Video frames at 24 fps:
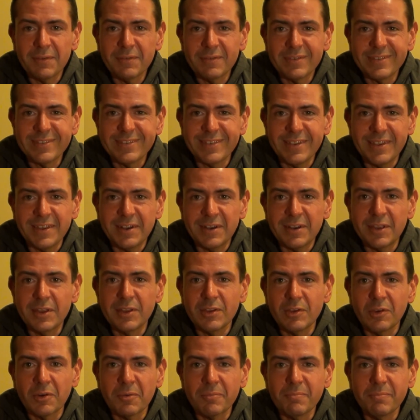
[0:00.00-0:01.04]
seeing
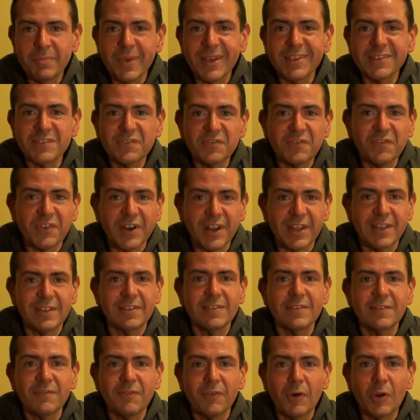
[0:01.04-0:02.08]
your best
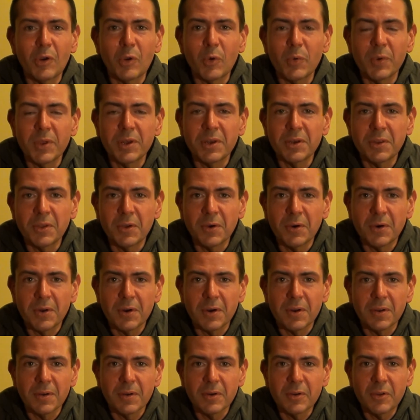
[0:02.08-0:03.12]
friend following
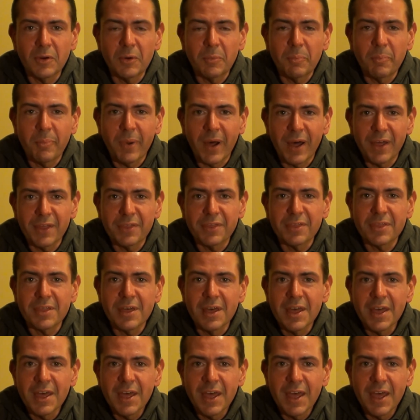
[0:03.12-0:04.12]
your path